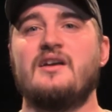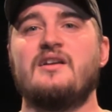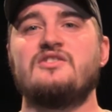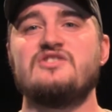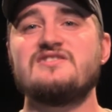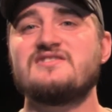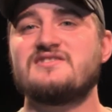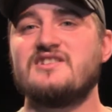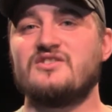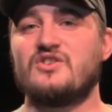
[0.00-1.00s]
Jesus
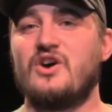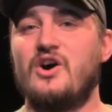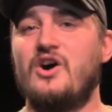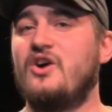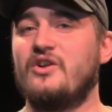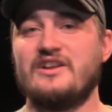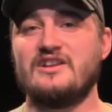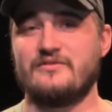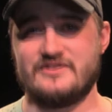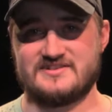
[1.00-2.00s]
didn't call any
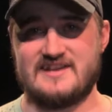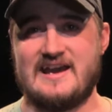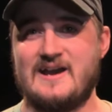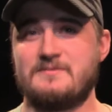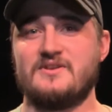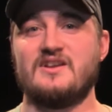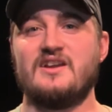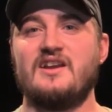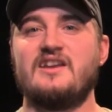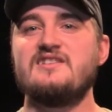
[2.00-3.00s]
of this to happen.
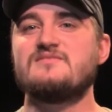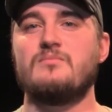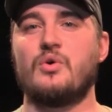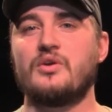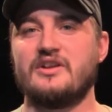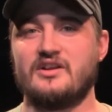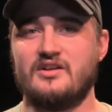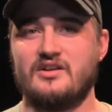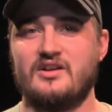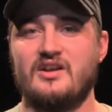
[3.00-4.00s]
He's mourning.
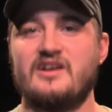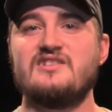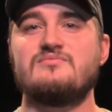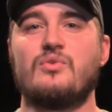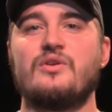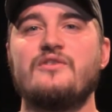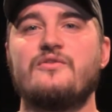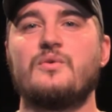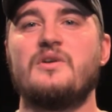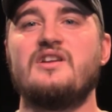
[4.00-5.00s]
He's mourning
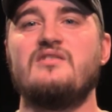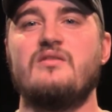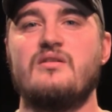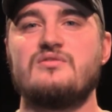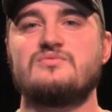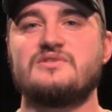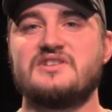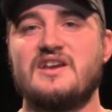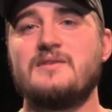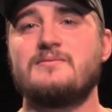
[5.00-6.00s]
for what he knows will
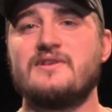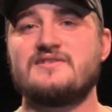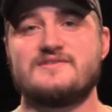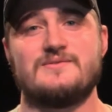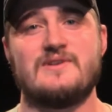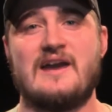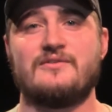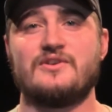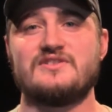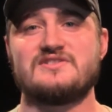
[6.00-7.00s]
take place soon
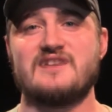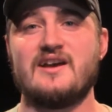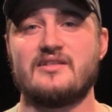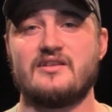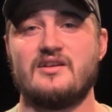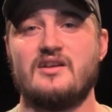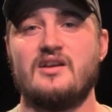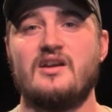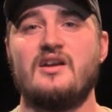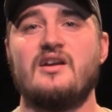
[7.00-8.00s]
after his death.
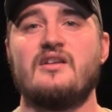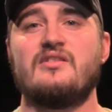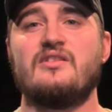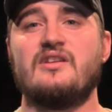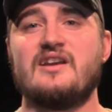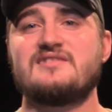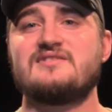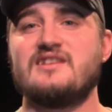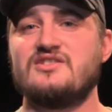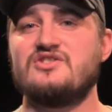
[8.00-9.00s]
The next
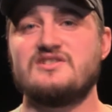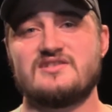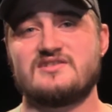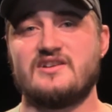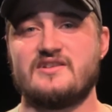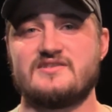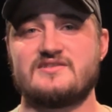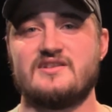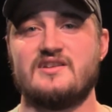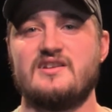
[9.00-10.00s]
thing Jesus does
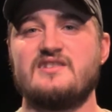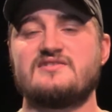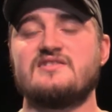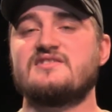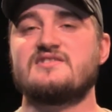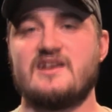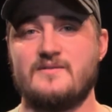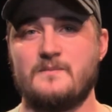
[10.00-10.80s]
is insane.